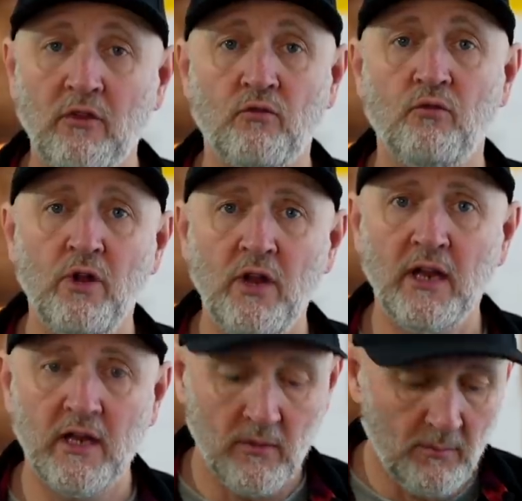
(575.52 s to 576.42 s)
is
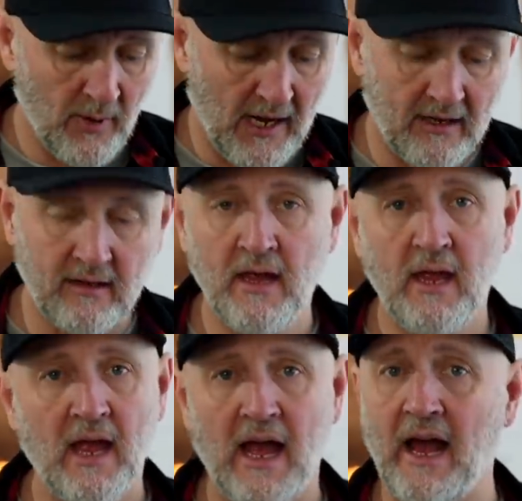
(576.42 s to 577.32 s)
really compact
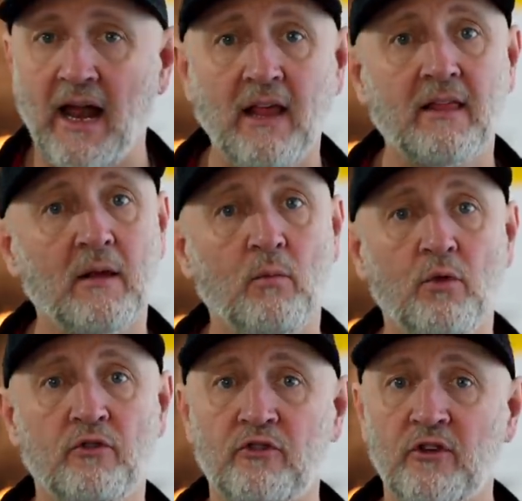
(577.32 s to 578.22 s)
and I think
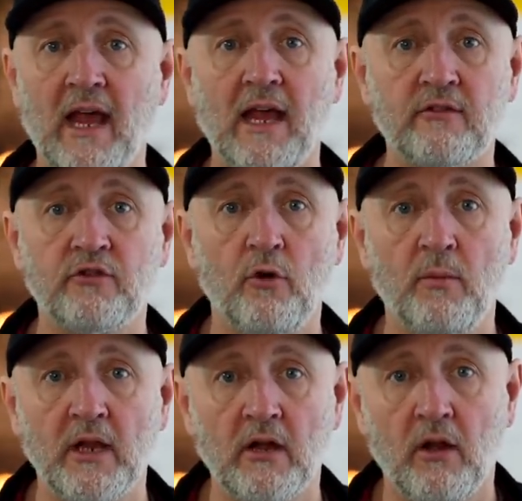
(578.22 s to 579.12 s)
would scare so
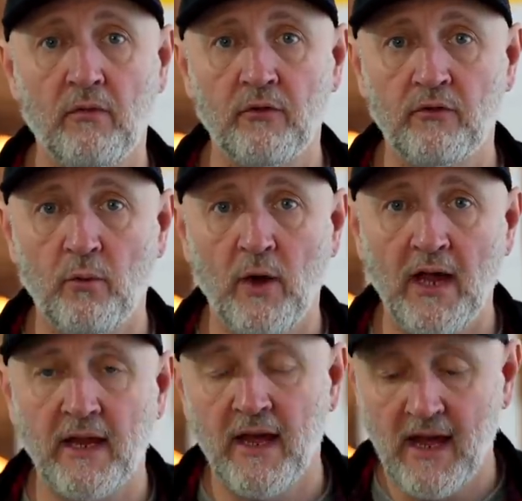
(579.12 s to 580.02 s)
many golfers
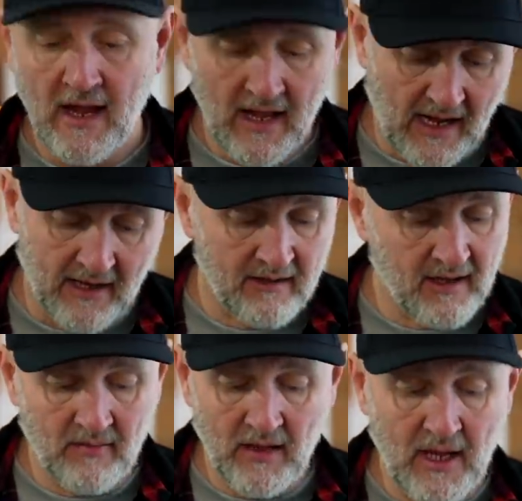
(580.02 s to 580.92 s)
away. And
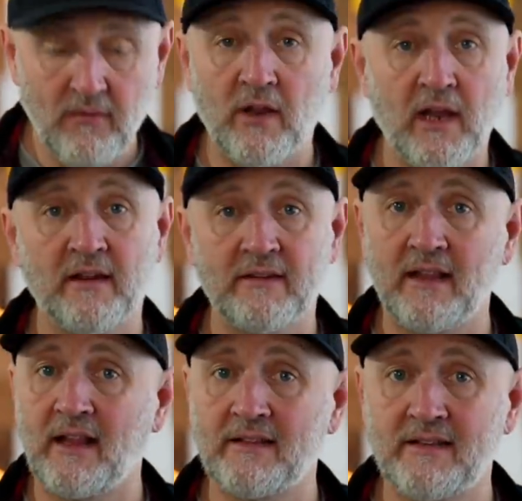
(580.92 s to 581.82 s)
even like I
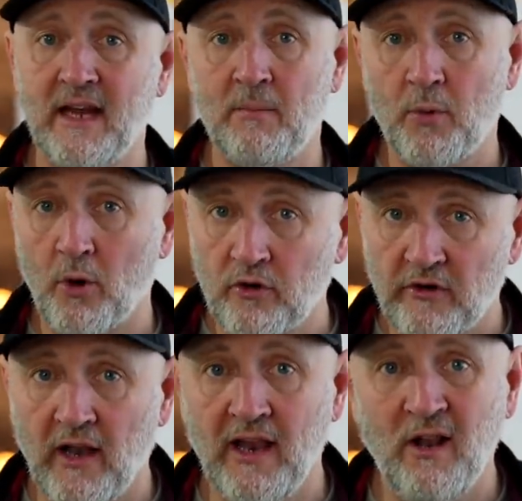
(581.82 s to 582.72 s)
said, that TM product is
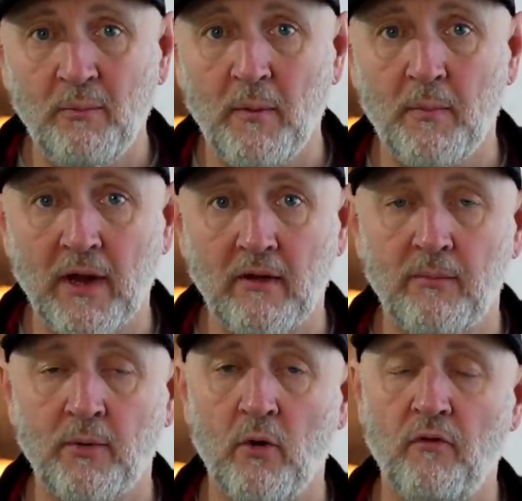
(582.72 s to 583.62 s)
a little bit bigger
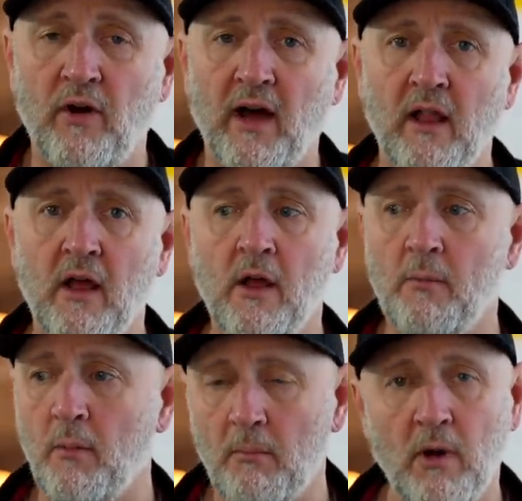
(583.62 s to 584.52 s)
in profile,
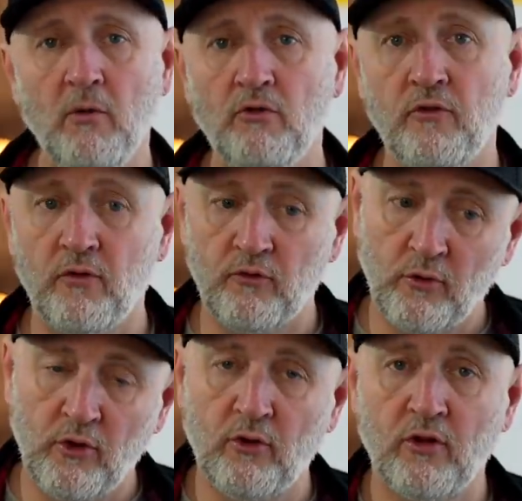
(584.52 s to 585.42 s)
but most of us
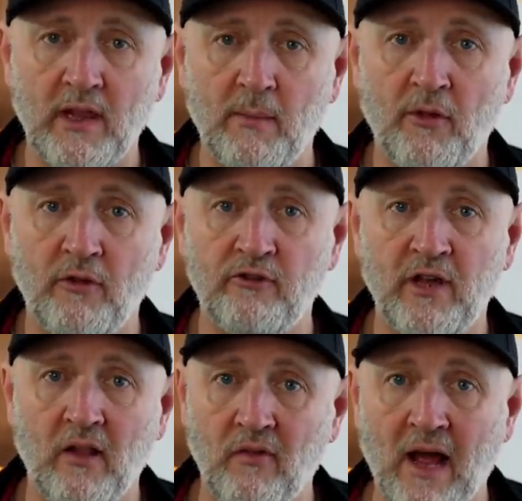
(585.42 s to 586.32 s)
would look at them on the
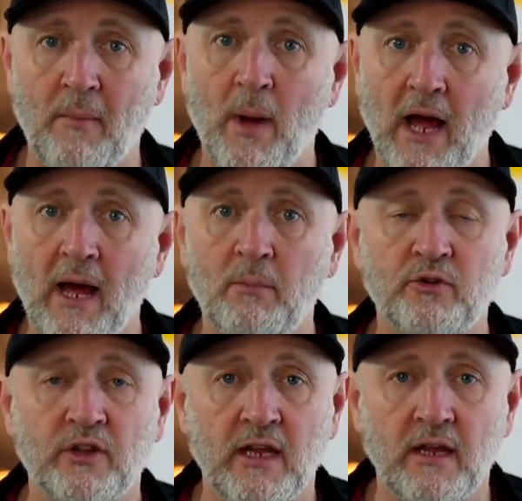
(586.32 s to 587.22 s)
shelf and
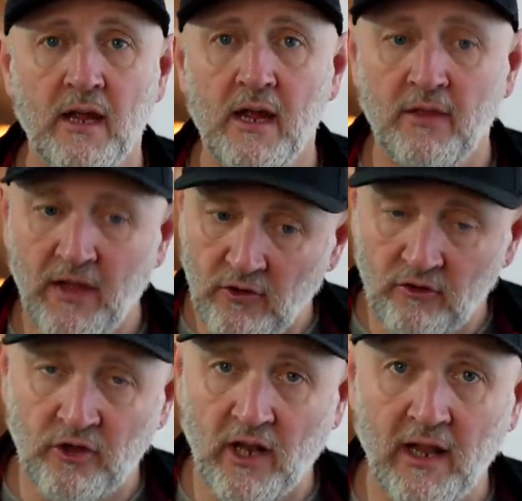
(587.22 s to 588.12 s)
perhaps think they're
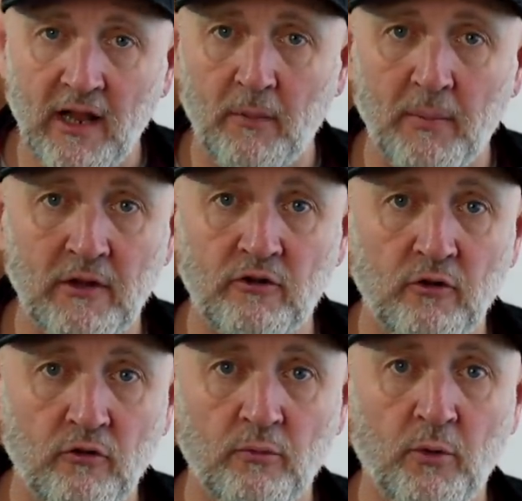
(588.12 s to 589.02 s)
just a little bit
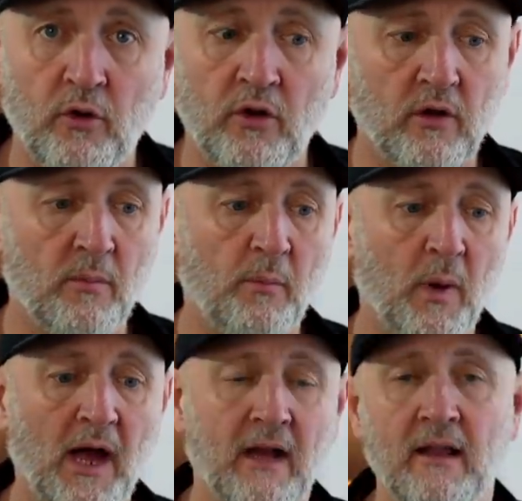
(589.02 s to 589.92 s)
too small and
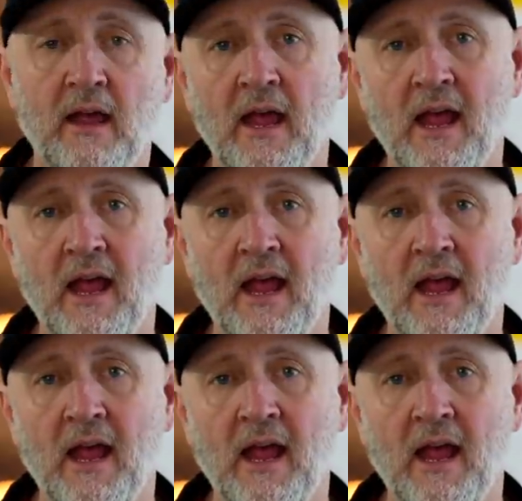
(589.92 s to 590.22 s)
compact.